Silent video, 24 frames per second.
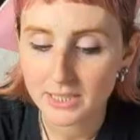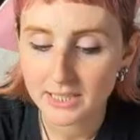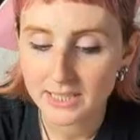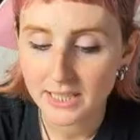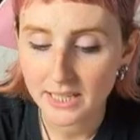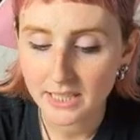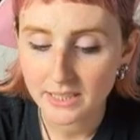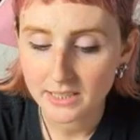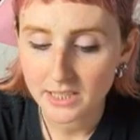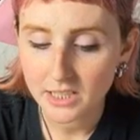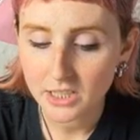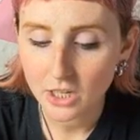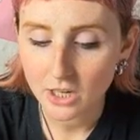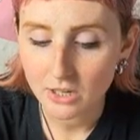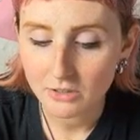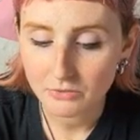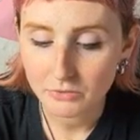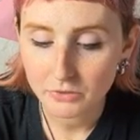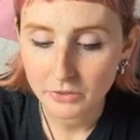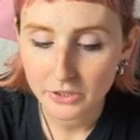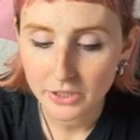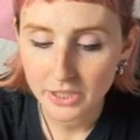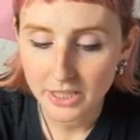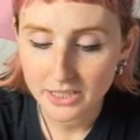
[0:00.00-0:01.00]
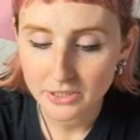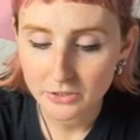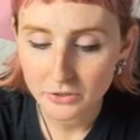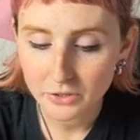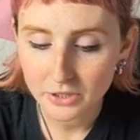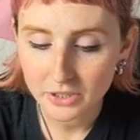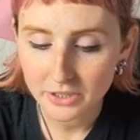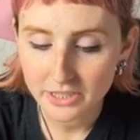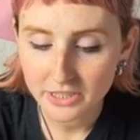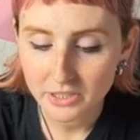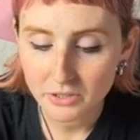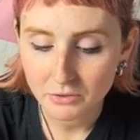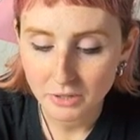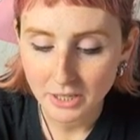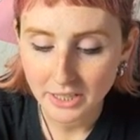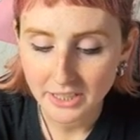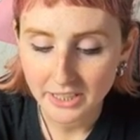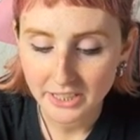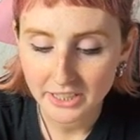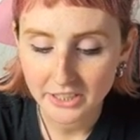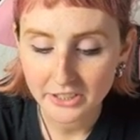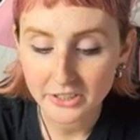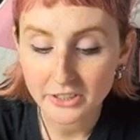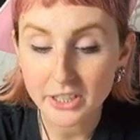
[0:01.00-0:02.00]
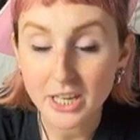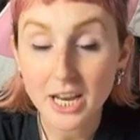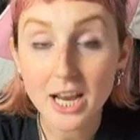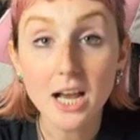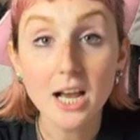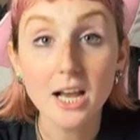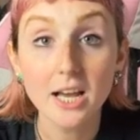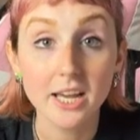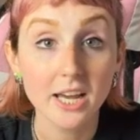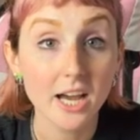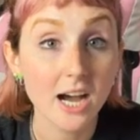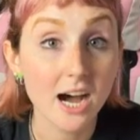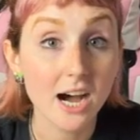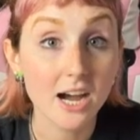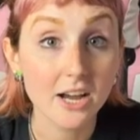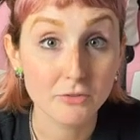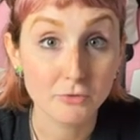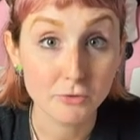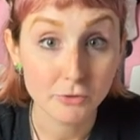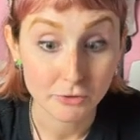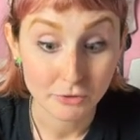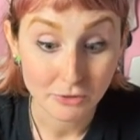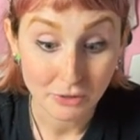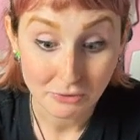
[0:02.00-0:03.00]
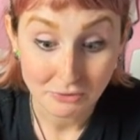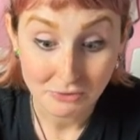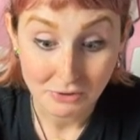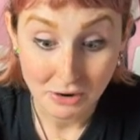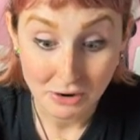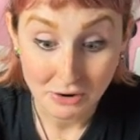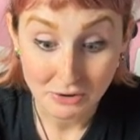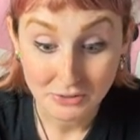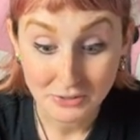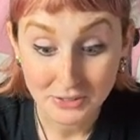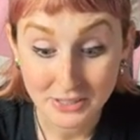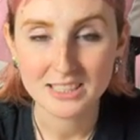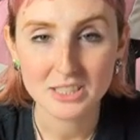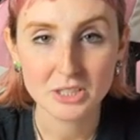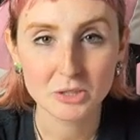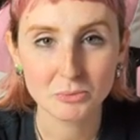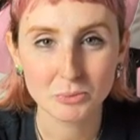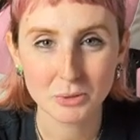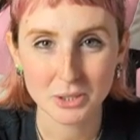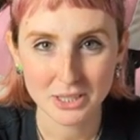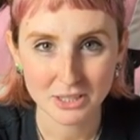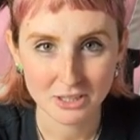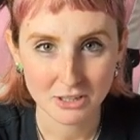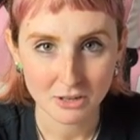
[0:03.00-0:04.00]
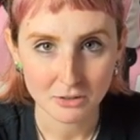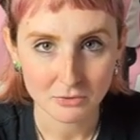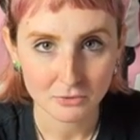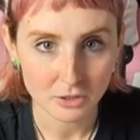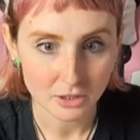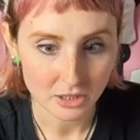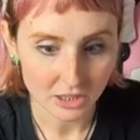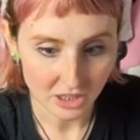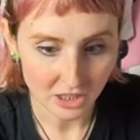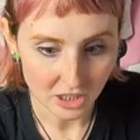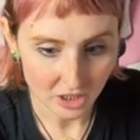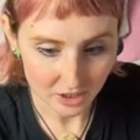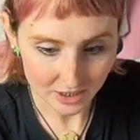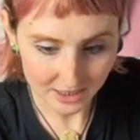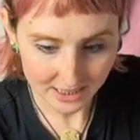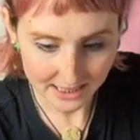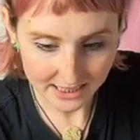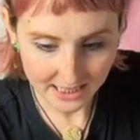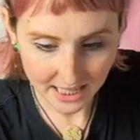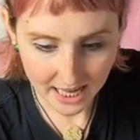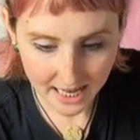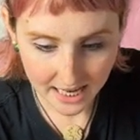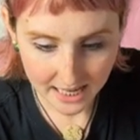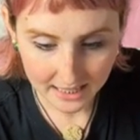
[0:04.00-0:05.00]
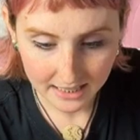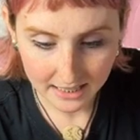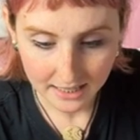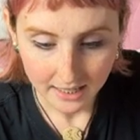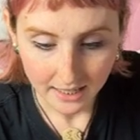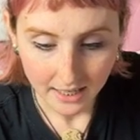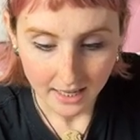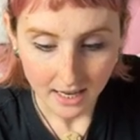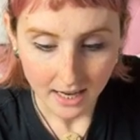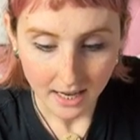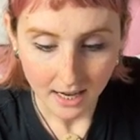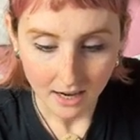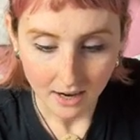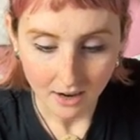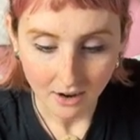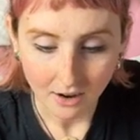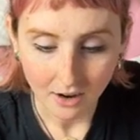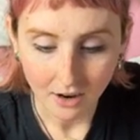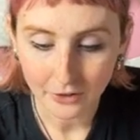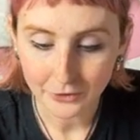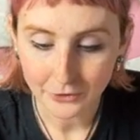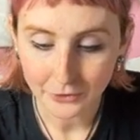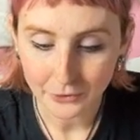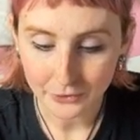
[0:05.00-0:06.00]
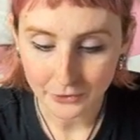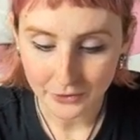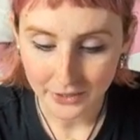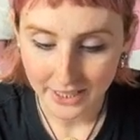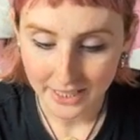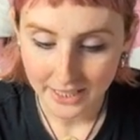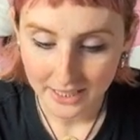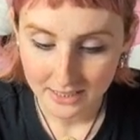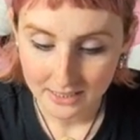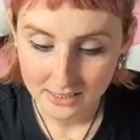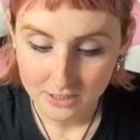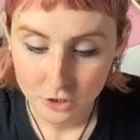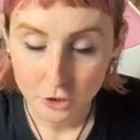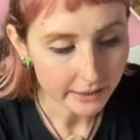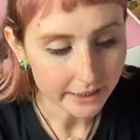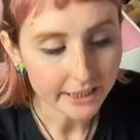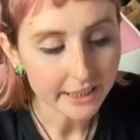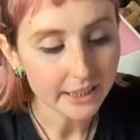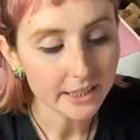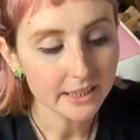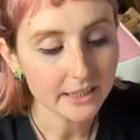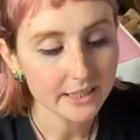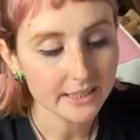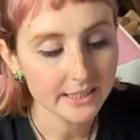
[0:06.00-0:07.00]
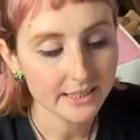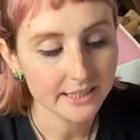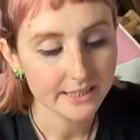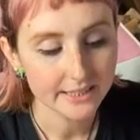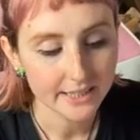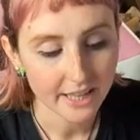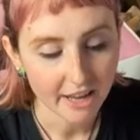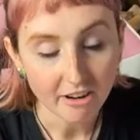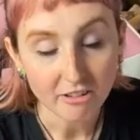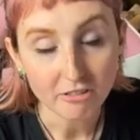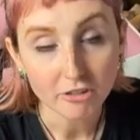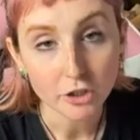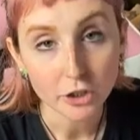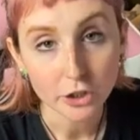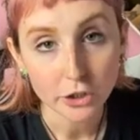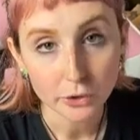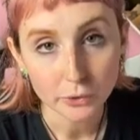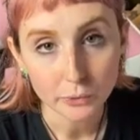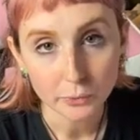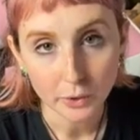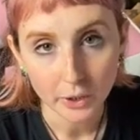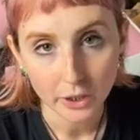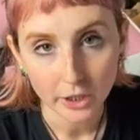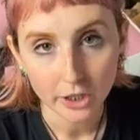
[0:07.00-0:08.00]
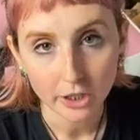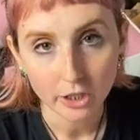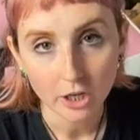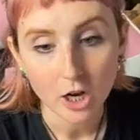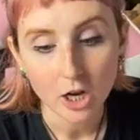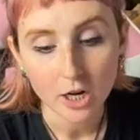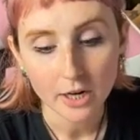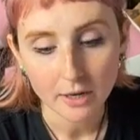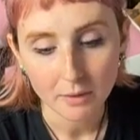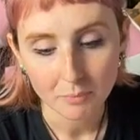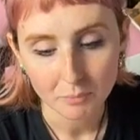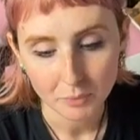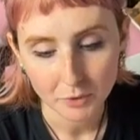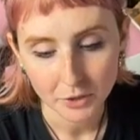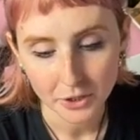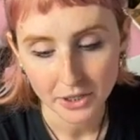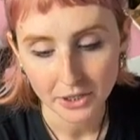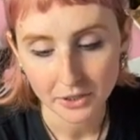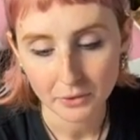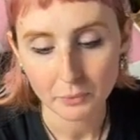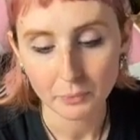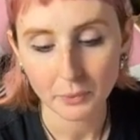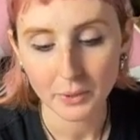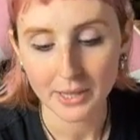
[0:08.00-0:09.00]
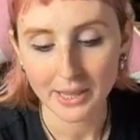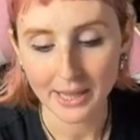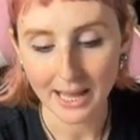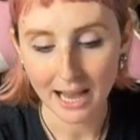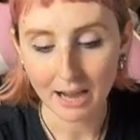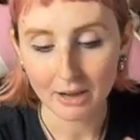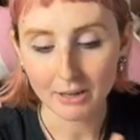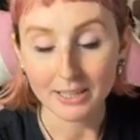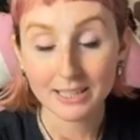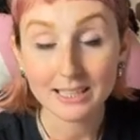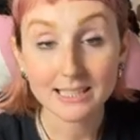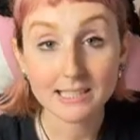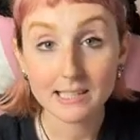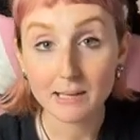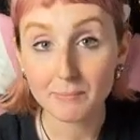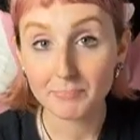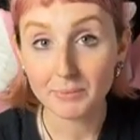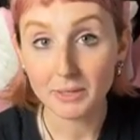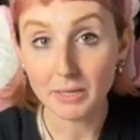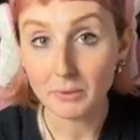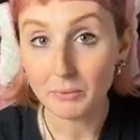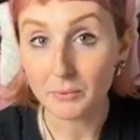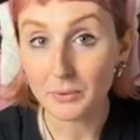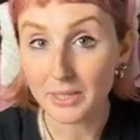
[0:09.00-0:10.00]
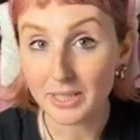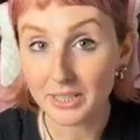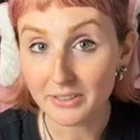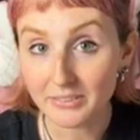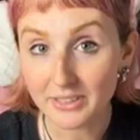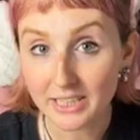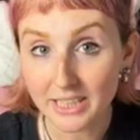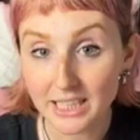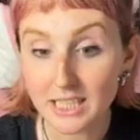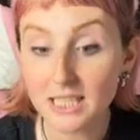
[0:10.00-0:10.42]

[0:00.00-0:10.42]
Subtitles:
They sent an offer, as you can see right here. If you don't know, this is what an offer looks like on your end. Please never do work on Upwork without accepting one of